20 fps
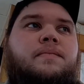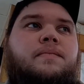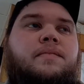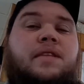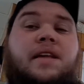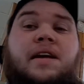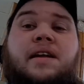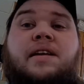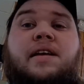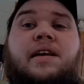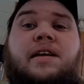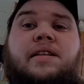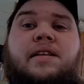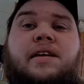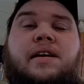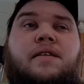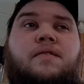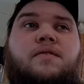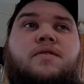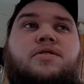didn't get
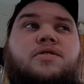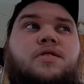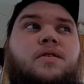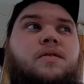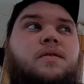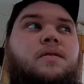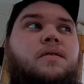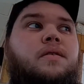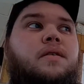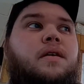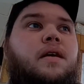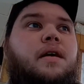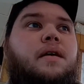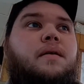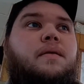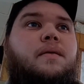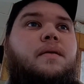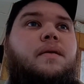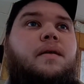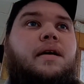the end result.
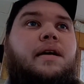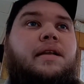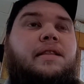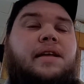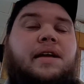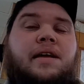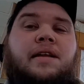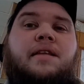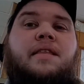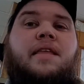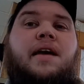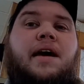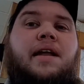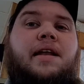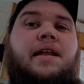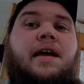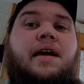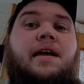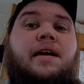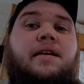At the end of that
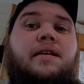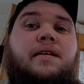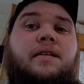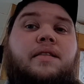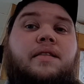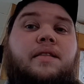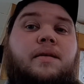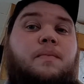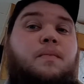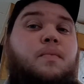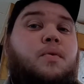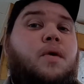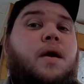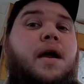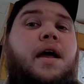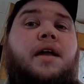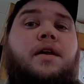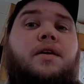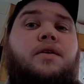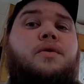day, the
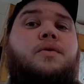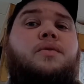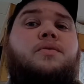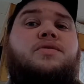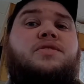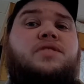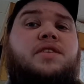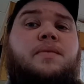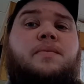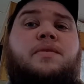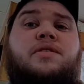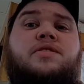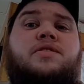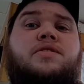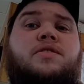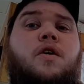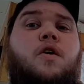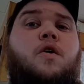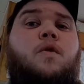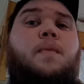brand new Simmons
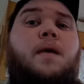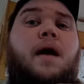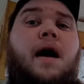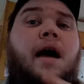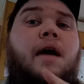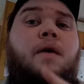scope,